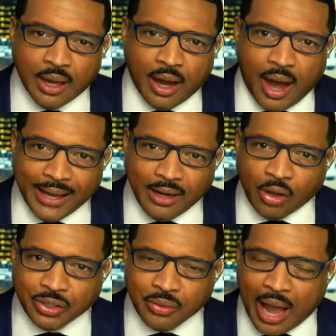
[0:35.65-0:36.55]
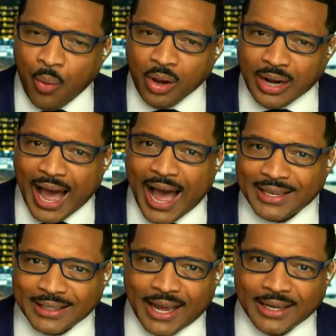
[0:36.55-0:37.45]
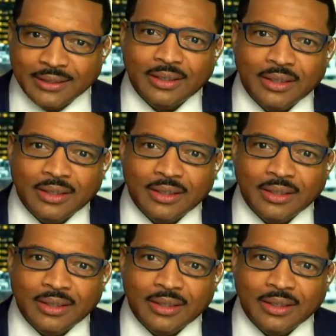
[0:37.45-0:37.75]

And also, I want to highlight